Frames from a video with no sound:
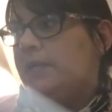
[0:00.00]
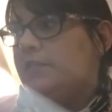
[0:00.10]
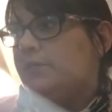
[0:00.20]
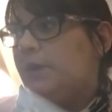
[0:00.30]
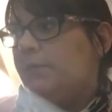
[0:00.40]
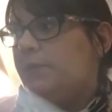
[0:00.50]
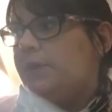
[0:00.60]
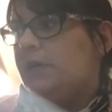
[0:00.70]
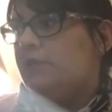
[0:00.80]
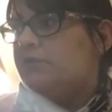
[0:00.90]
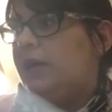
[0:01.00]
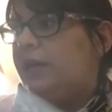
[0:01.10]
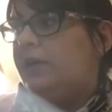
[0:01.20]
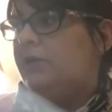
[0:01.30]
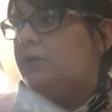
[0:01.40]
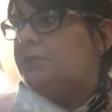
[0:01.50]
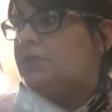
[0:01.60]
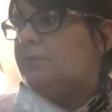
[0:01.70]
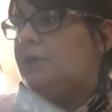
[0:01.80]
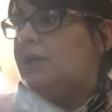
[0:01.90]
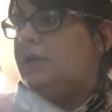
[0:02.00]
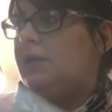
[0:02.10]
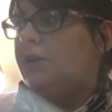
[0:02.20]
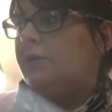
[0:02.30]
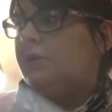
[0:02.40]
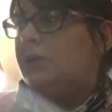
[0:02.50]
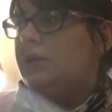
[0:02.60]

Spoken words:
swim with a grin up to meet you.